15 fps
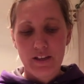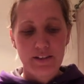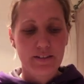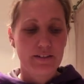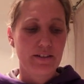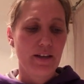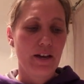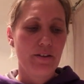
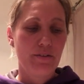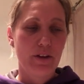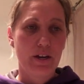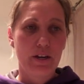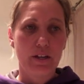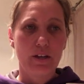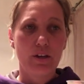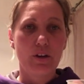doesn't have
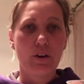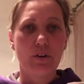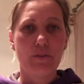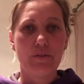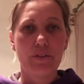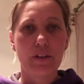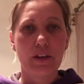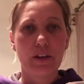any
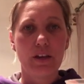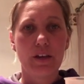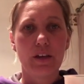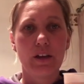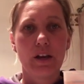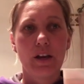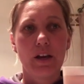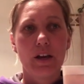of the